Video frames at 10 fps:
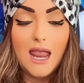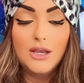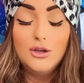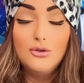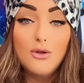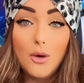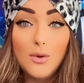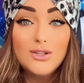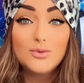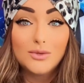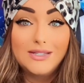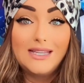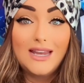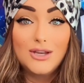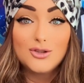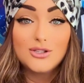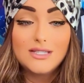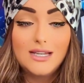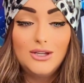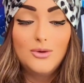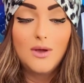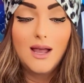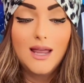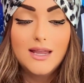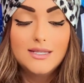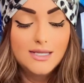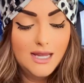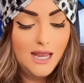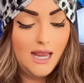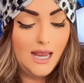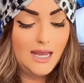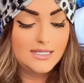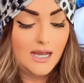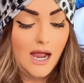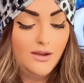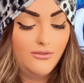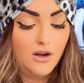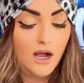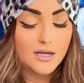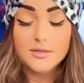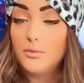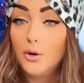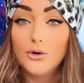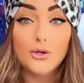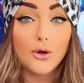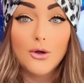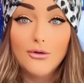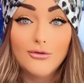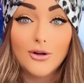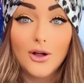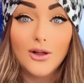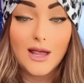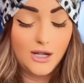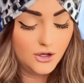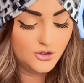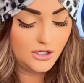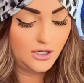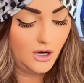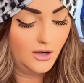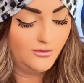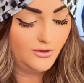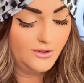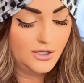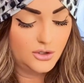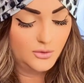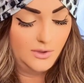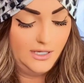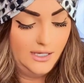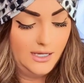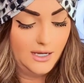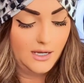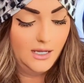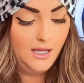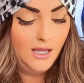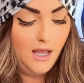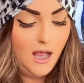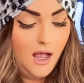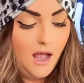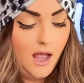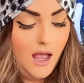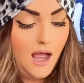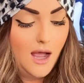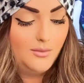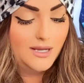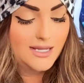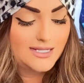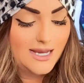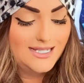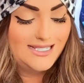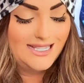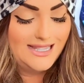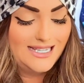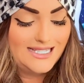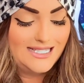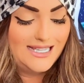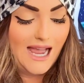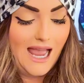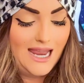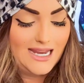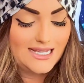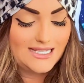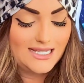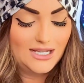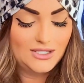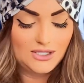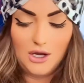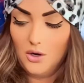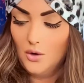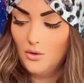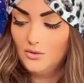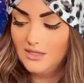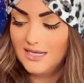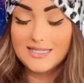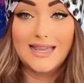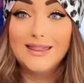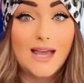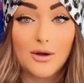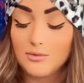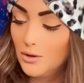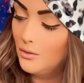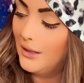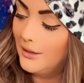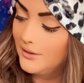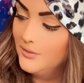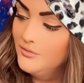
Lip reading: And you know what's really interesting, you guys, is I forgot to pull your overall energy card for this reading because I did these dice. So let's get that real quick.